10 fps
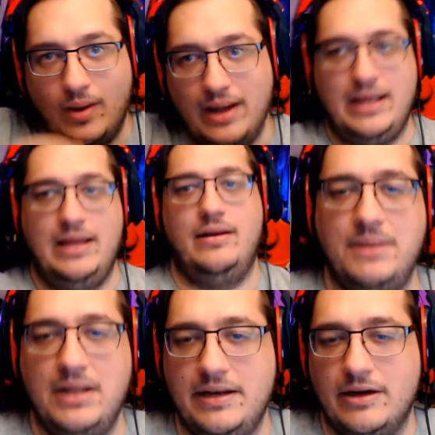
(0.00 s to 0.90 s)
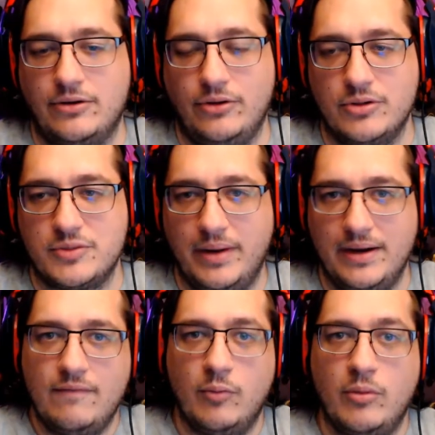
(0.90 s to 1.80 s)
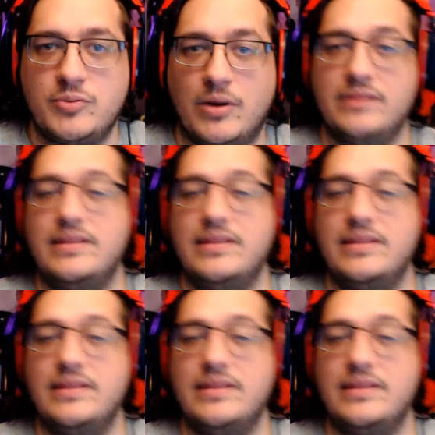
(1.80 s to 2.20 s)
I can uh, get in there close. But for the most part,